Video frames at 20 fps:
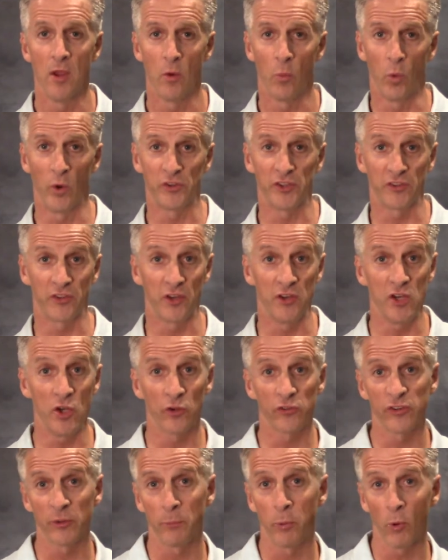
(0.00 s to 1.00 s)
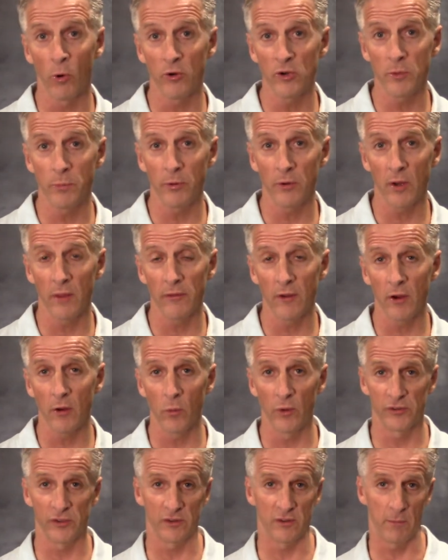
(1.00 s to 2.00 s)
Was it the Neosporin you put on there?
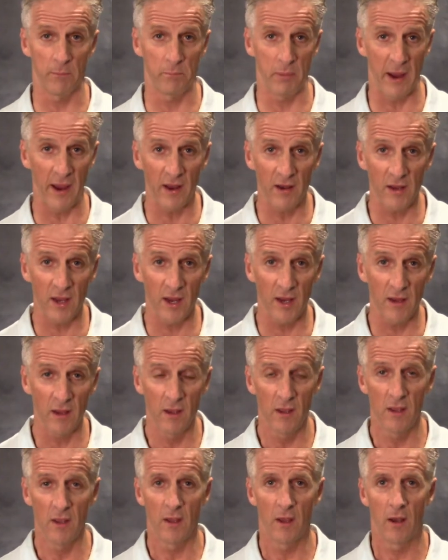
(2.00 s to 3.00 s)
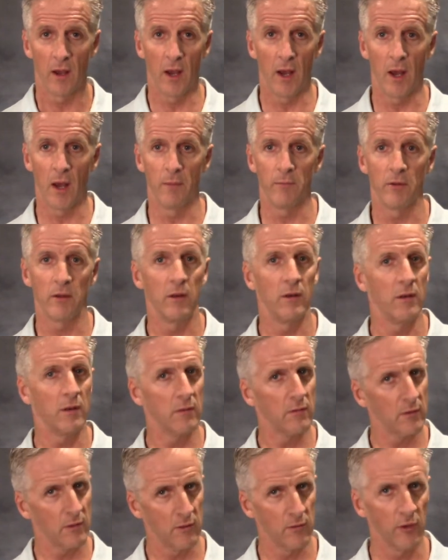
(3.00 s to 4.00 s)
Was it the Band-Aid?
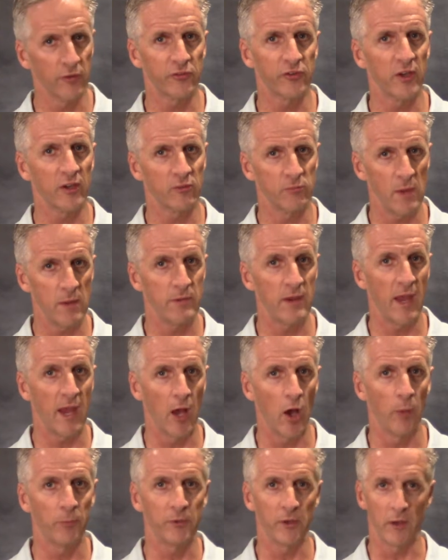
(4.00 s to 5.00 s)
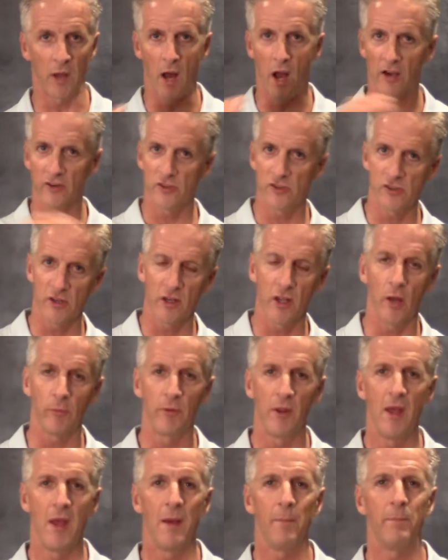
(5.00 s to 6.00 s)
And those things maybe helped and oxygen
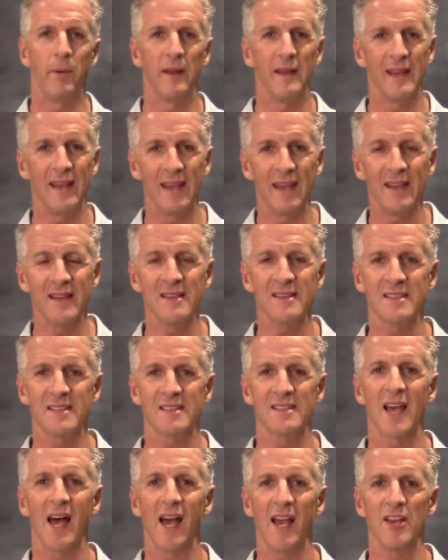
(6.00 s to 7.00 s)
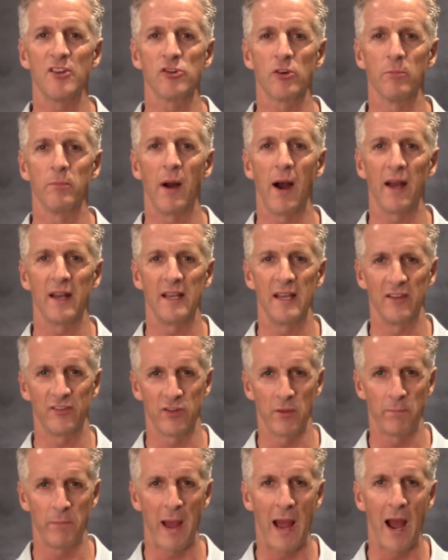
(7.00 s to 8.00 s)
helped, but inside your body is
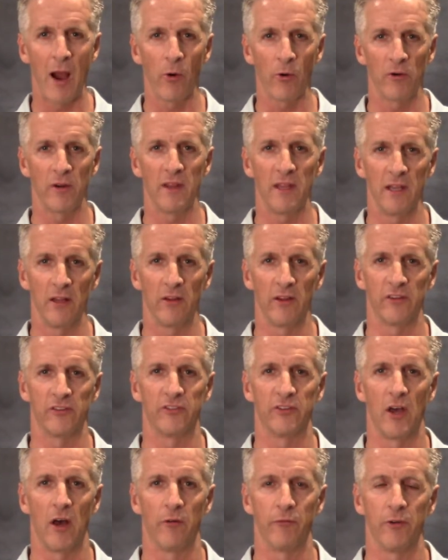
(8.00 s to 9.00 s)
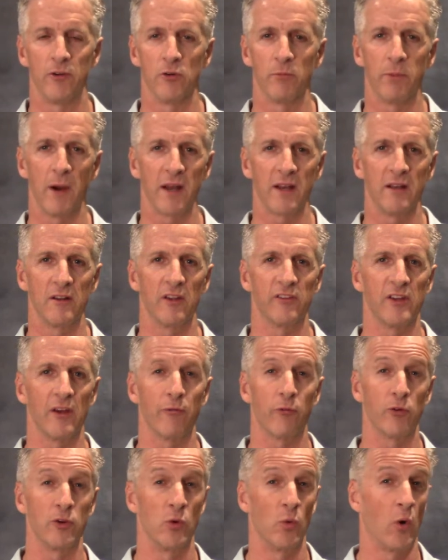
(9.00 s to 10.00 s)
the power to heal itself, and your body does
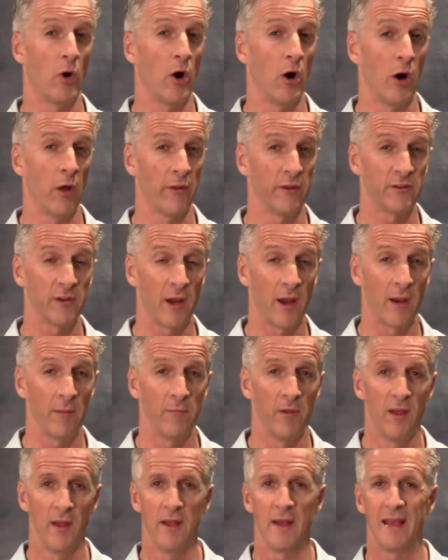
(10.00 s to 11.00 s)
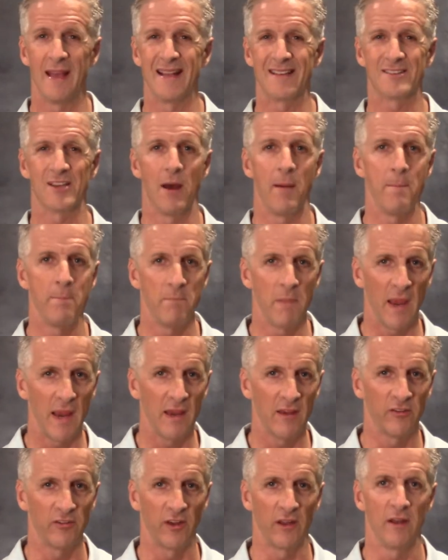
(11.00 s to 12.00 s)
that for you all the time. It's
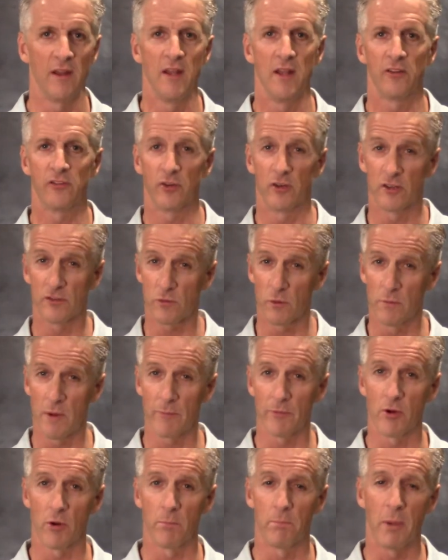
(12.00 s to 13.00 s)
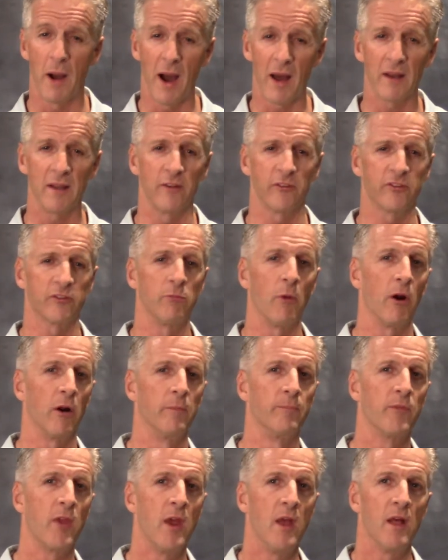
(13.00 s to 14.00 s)
amazing. So just remember, your body is smart.